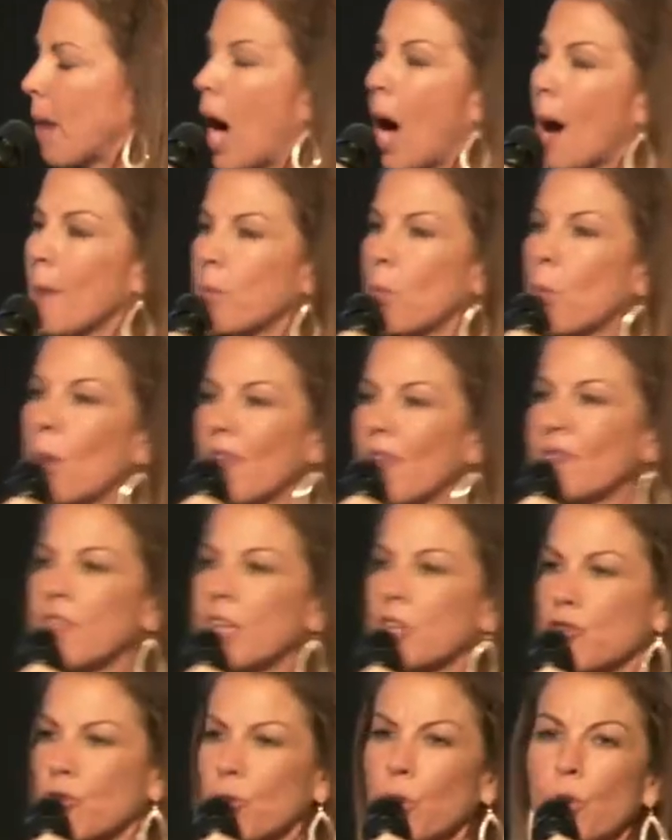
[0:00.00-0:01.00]
them up with
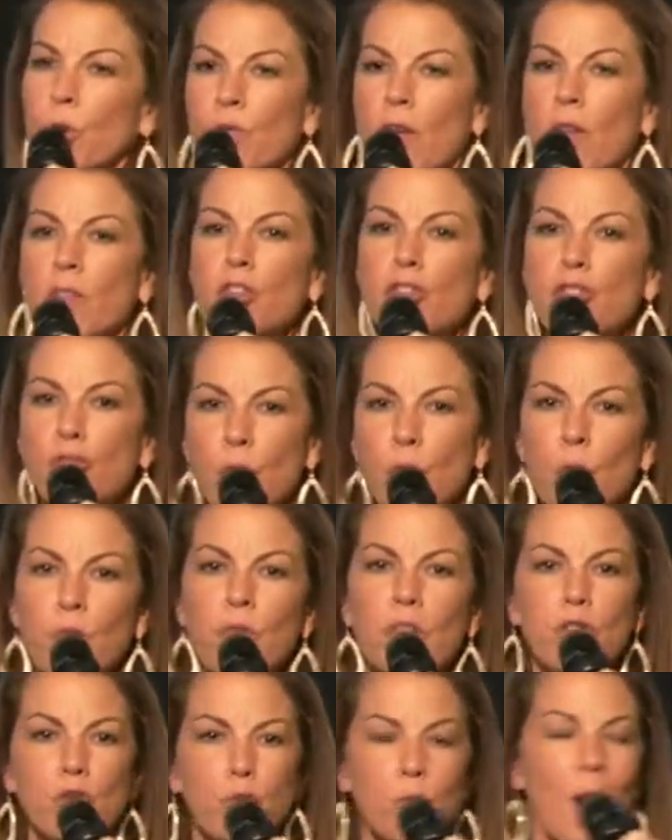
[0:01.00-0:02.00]
the truth. And the
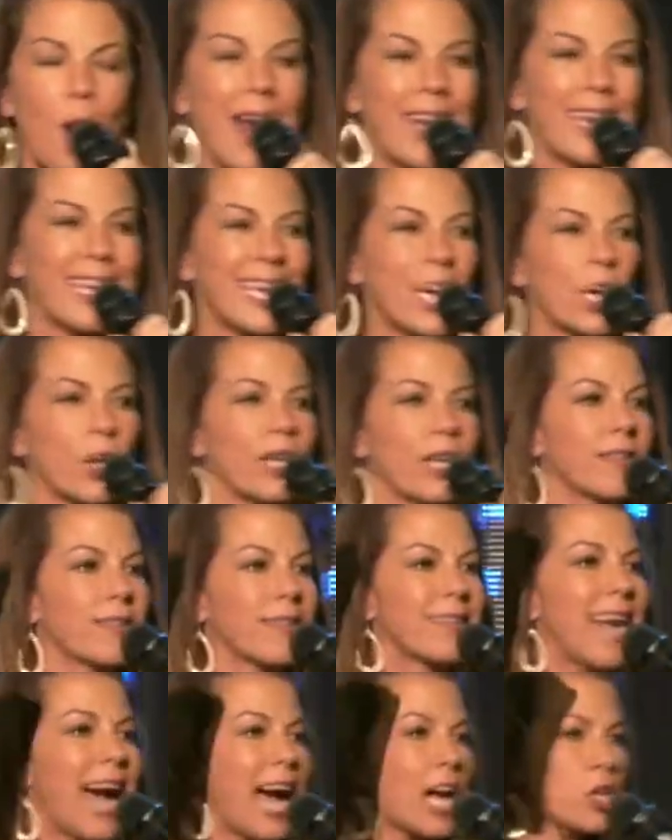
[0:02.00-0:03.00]
truth is right here,
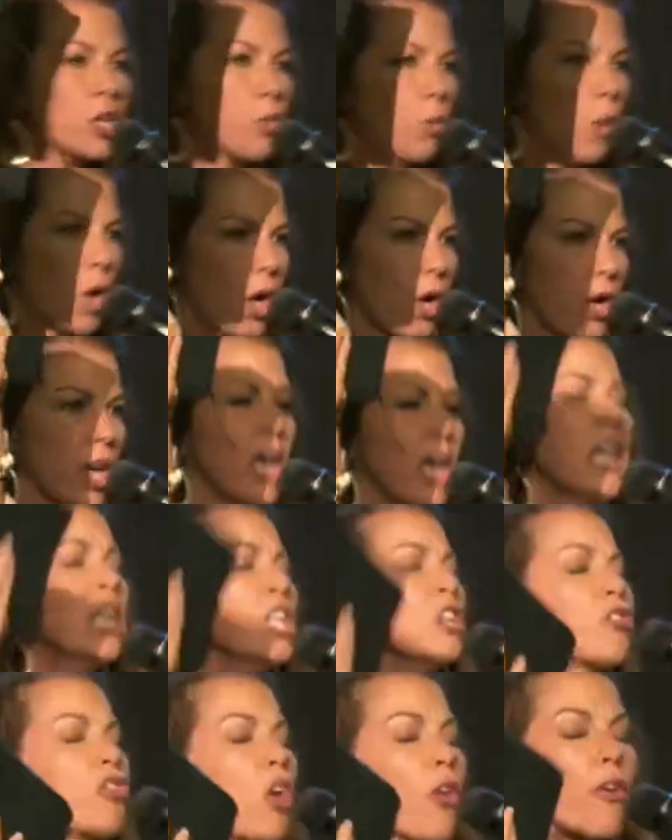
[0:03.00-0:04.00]
it's God's word.
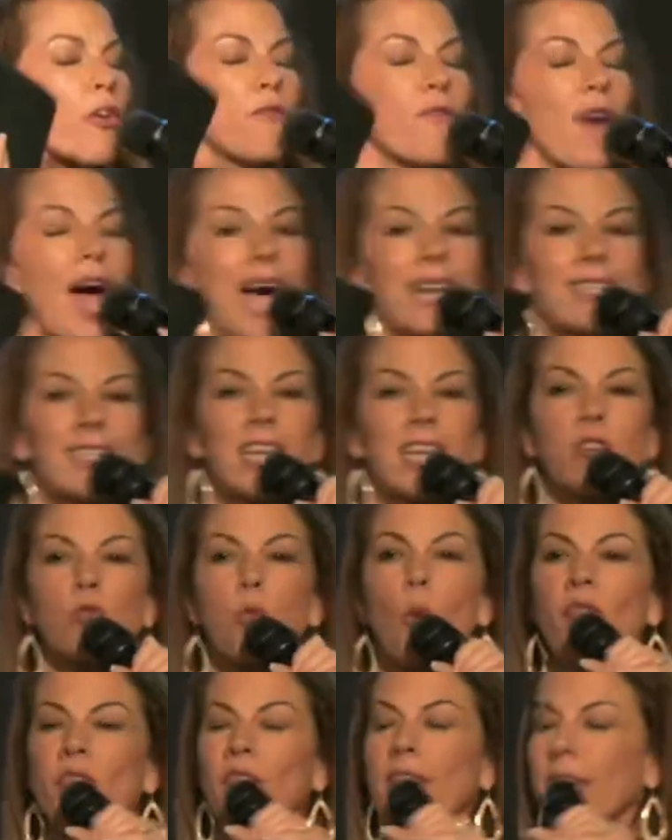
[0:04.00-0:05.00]
So the fact
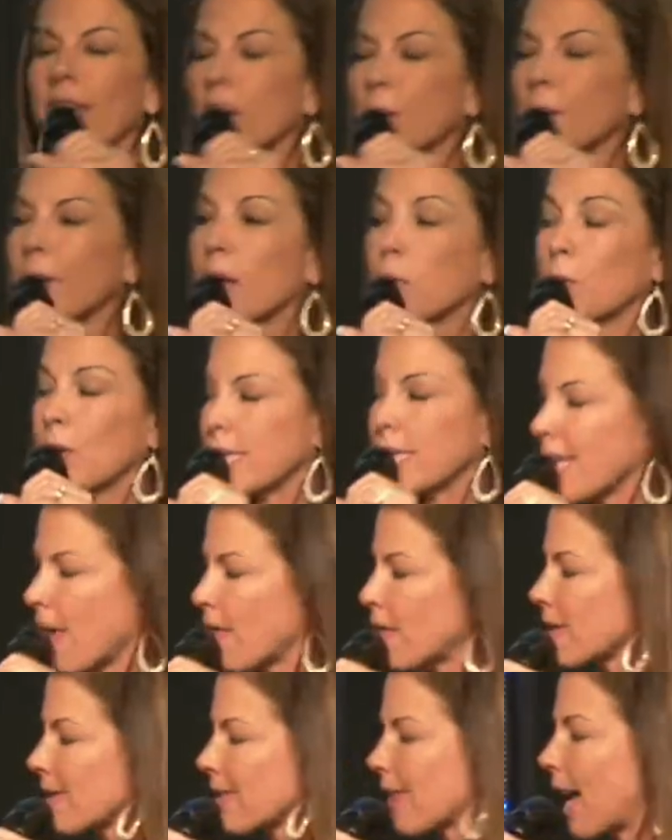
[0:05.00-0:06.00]
is, what the enemy, and we
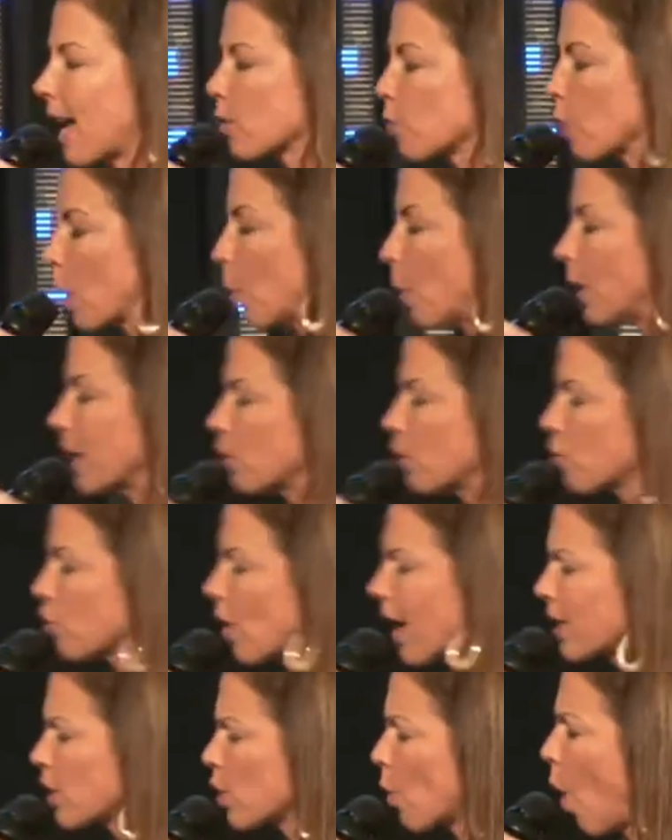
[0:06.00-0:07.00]
said this last week, what he's
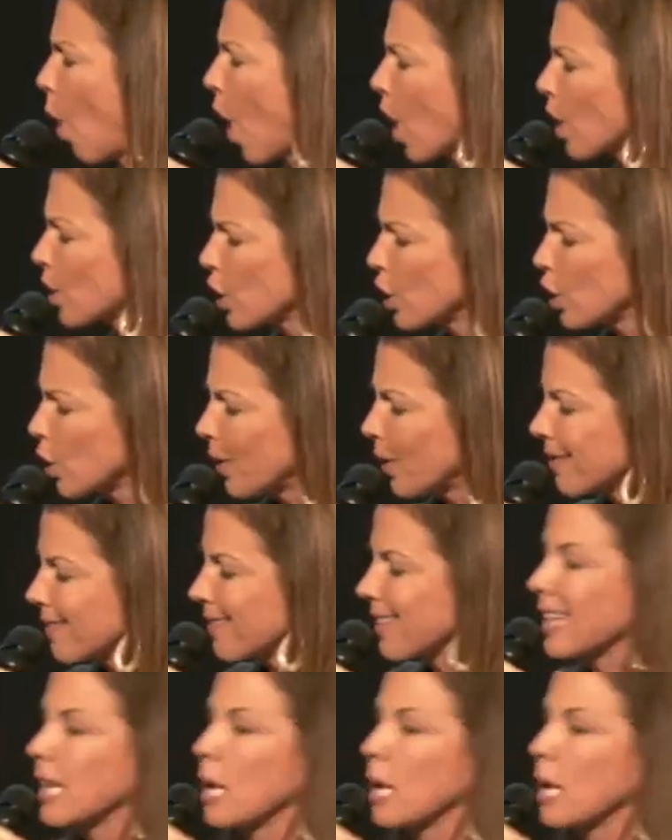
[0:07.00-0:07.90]
trying so hard to do is